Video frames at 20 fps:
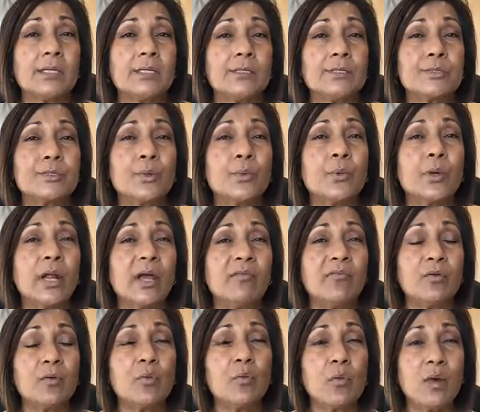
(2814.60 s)
So
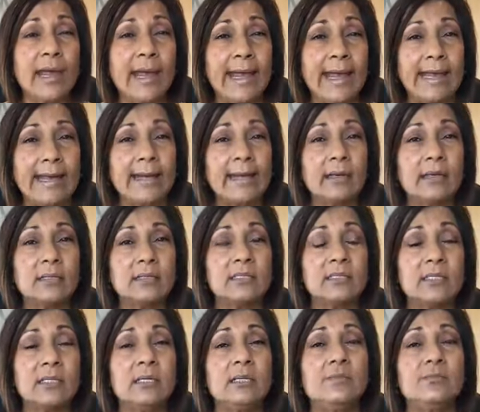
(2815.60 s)
whatever way
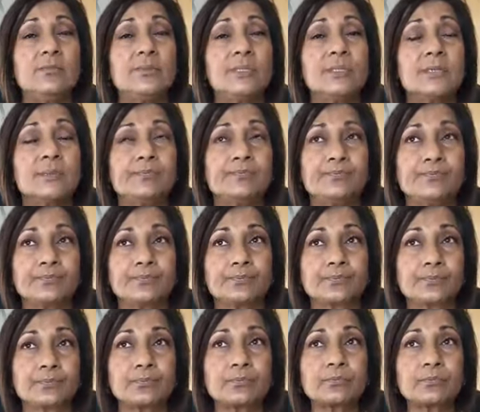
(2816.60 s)
seems
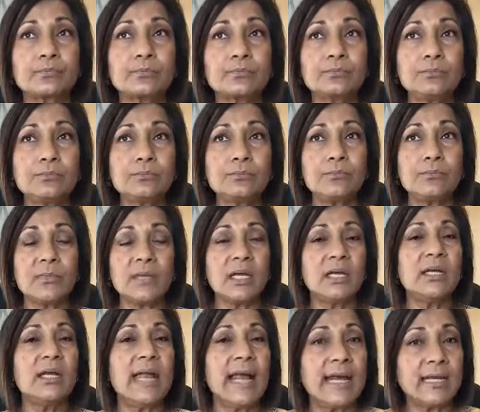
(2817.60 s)

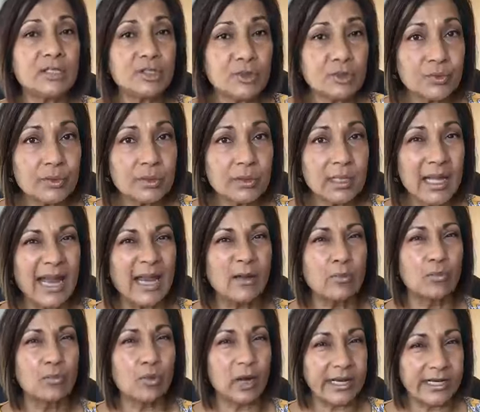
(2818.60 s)
natural and
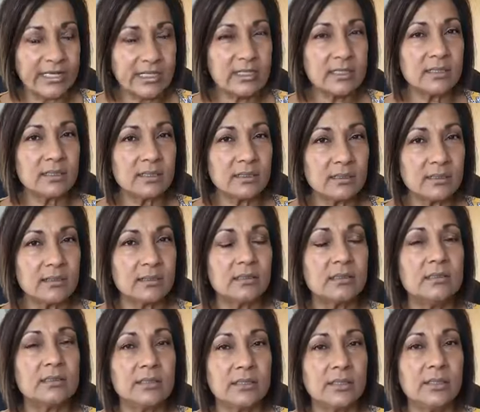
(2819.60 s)
right
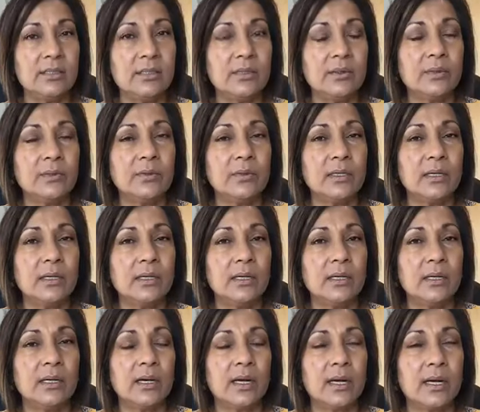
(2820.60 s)
to you,
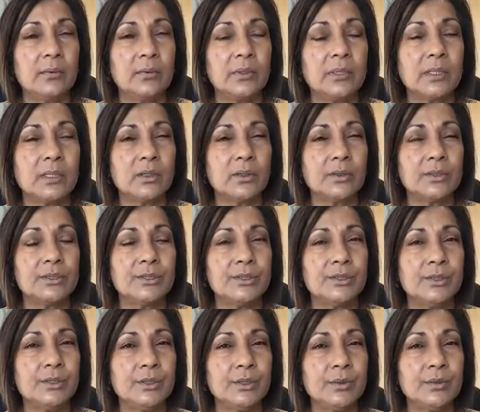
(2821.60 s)
I would encourage you
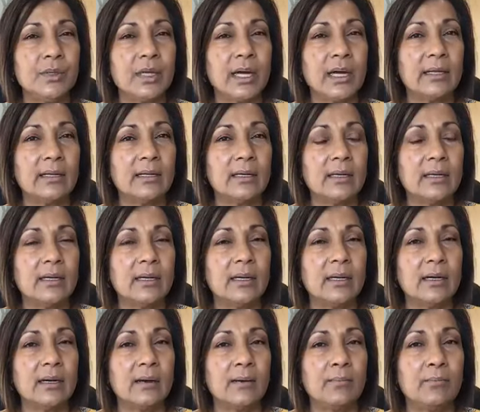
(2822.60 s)
to do that.
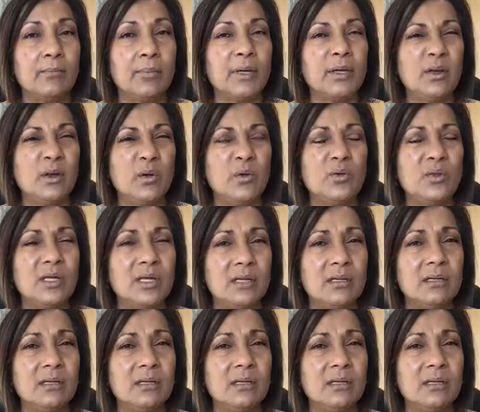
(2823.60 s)
But know that